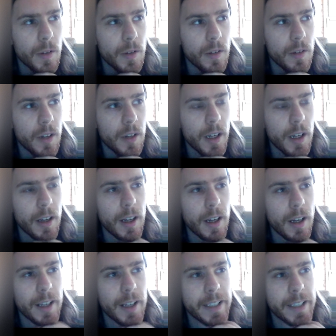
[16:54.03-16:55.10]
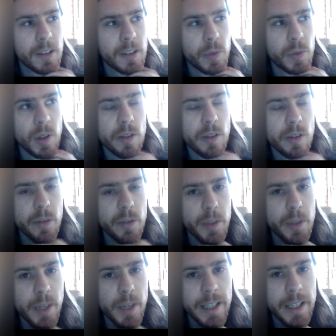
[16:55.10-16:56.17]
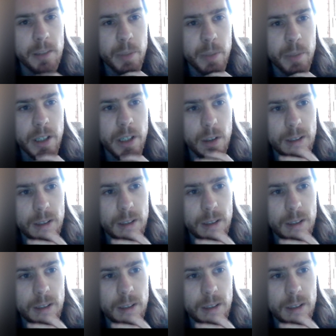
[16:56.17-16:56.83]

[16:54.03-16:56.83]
I guess, the philosophy behind peril.